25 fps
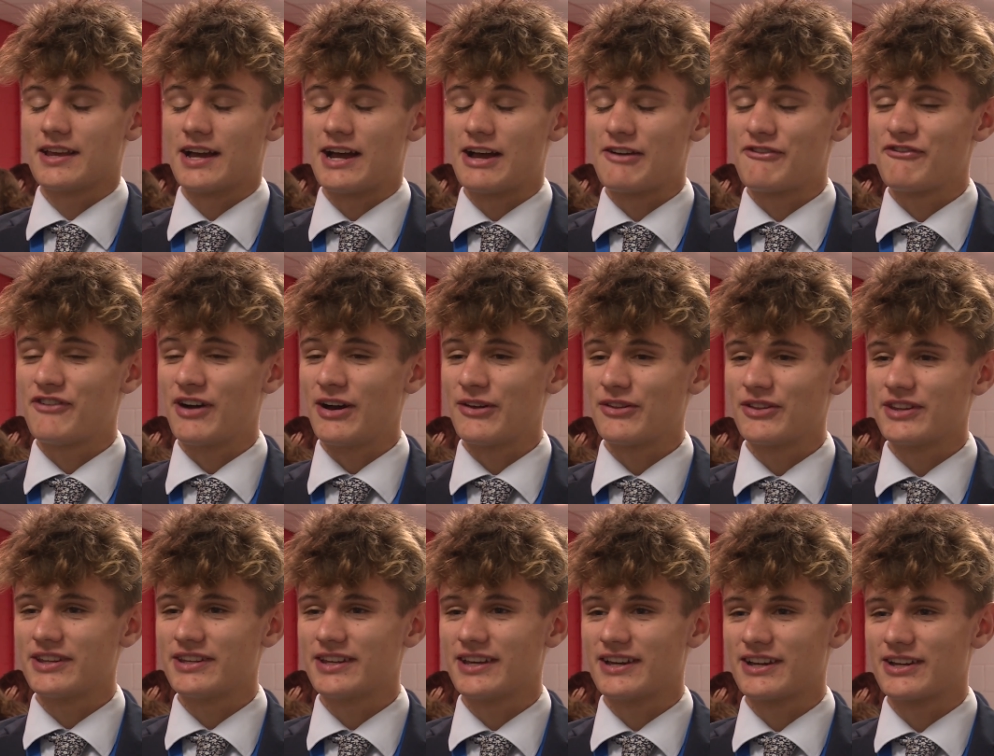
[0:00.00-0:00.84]
Yeah, I found
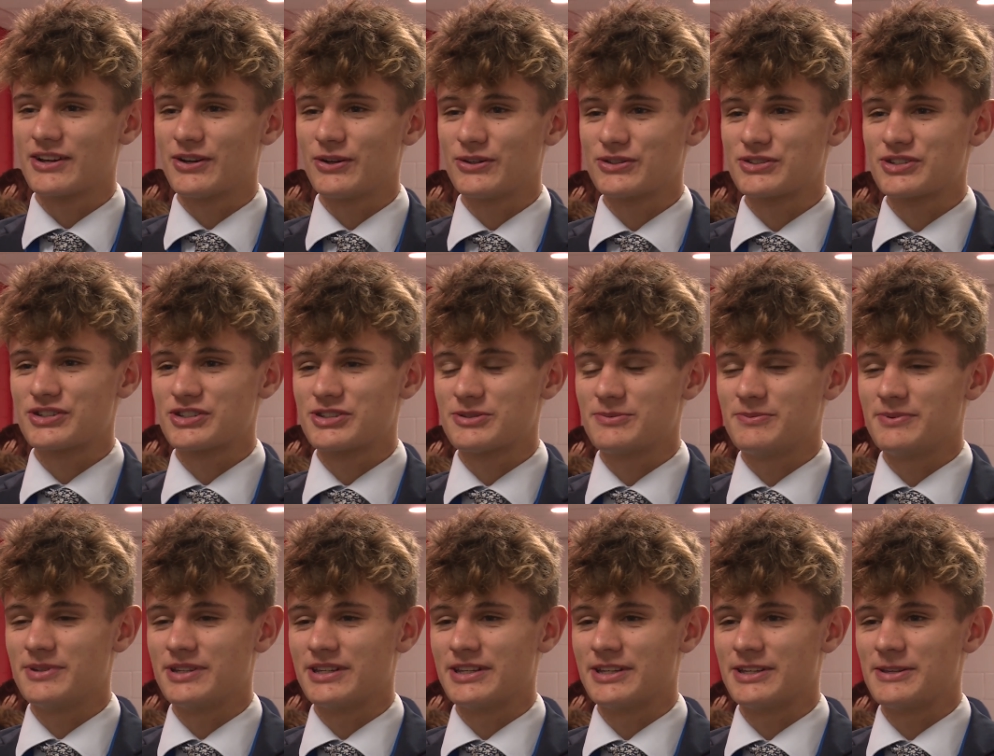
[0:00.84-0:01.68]
the uh, culture to
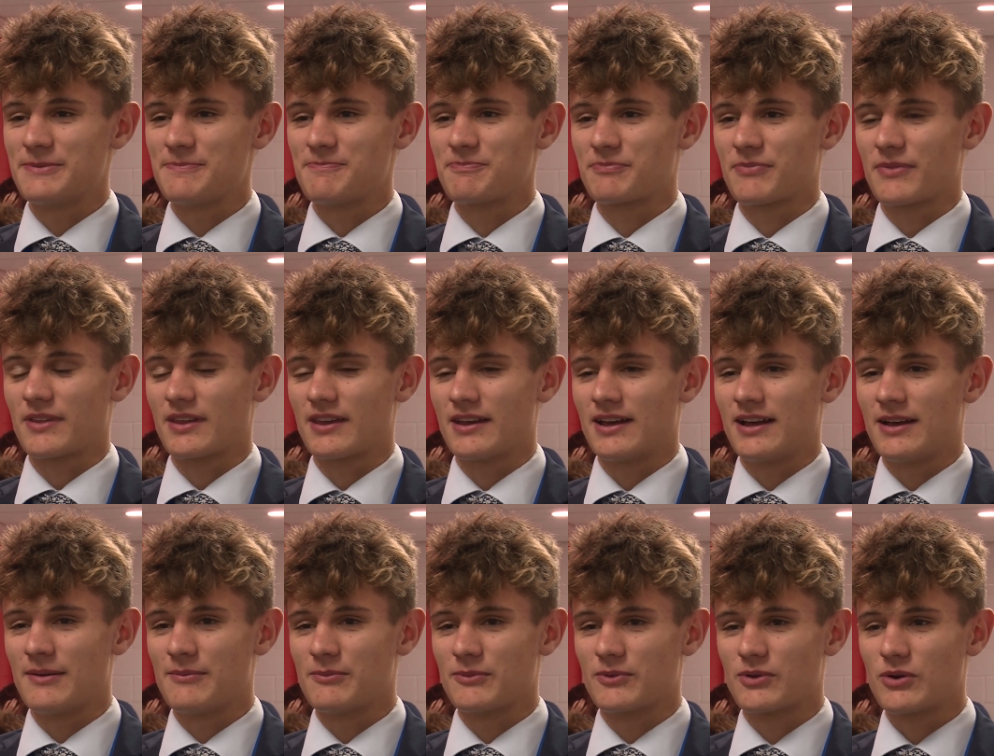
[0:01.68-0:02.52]
be
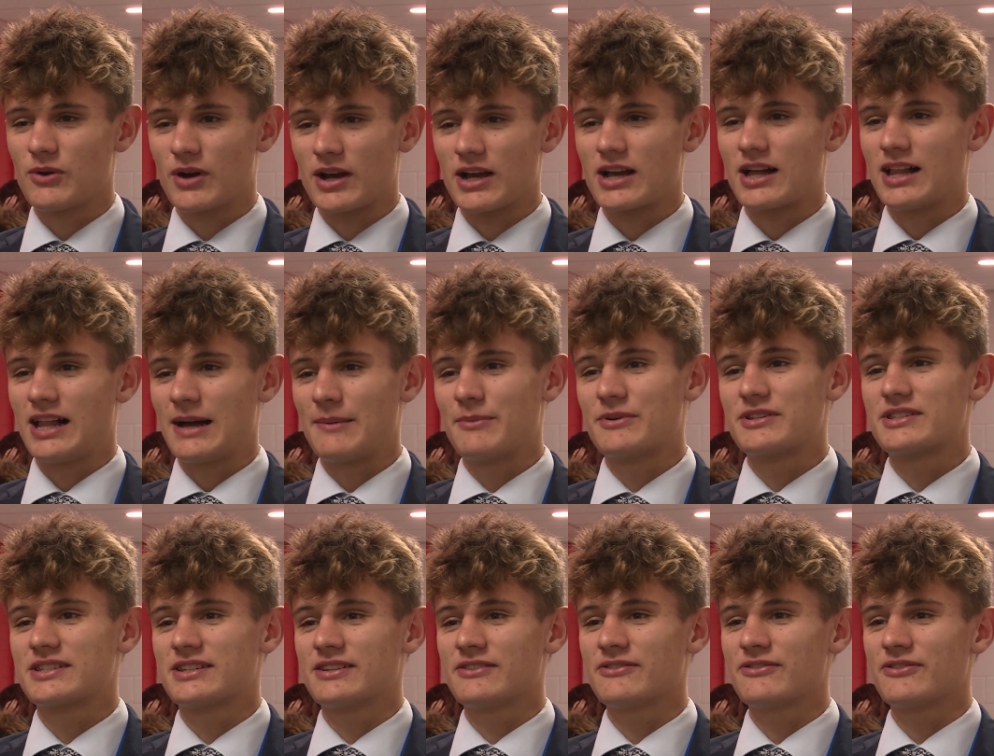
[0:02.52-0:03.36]
um, quite
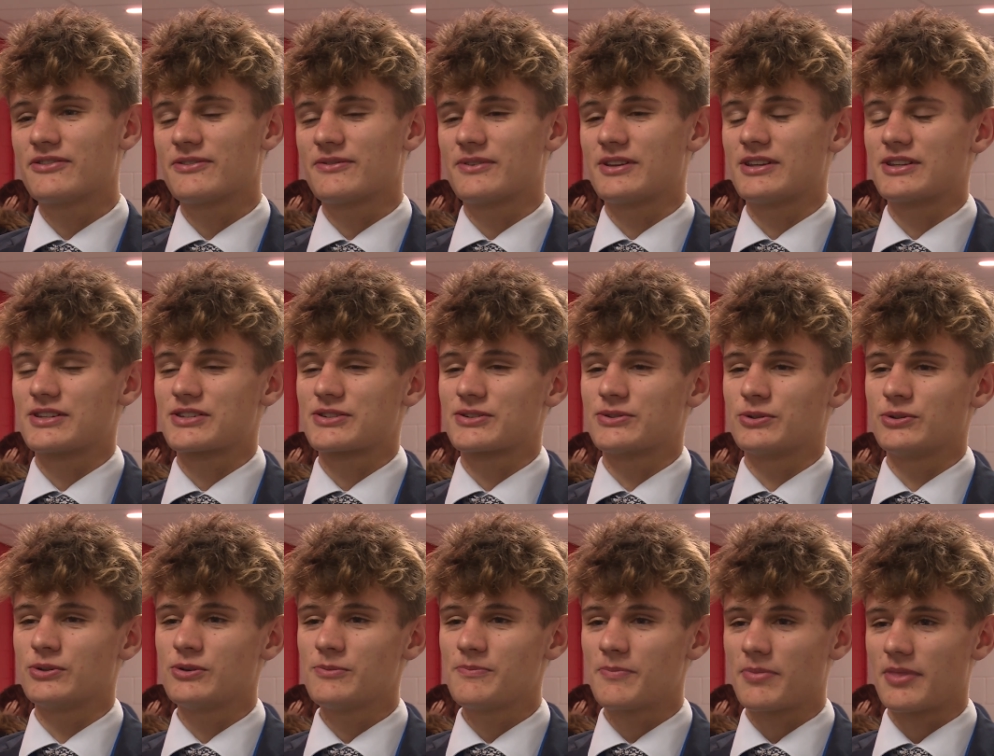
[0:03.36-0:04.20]
collaborative at
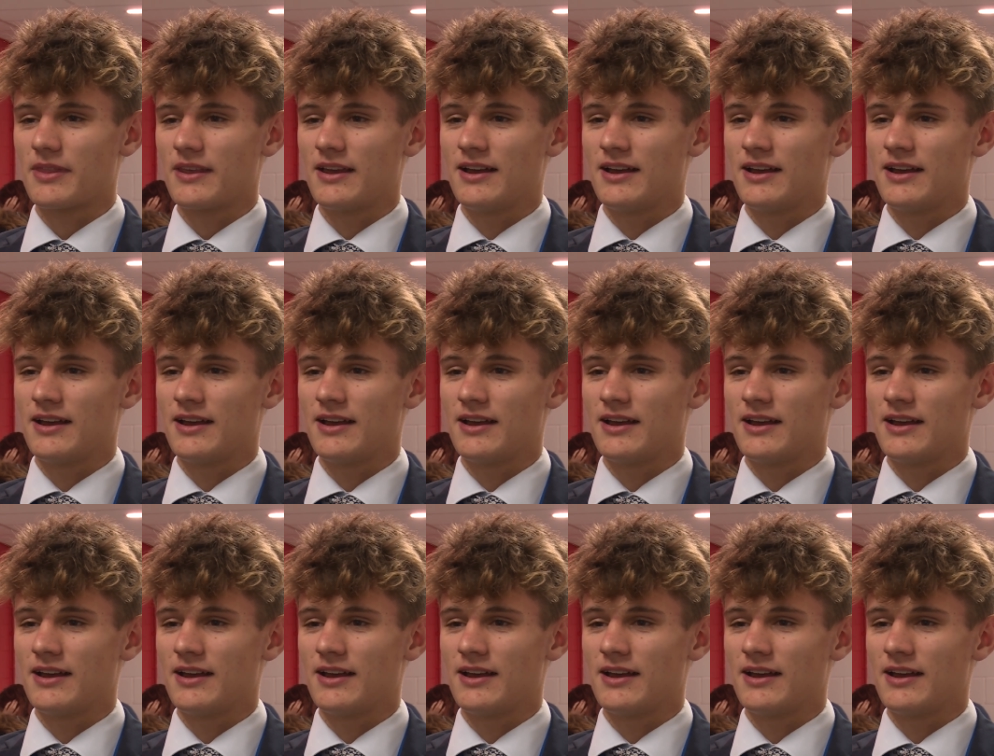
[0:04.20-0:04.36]
school.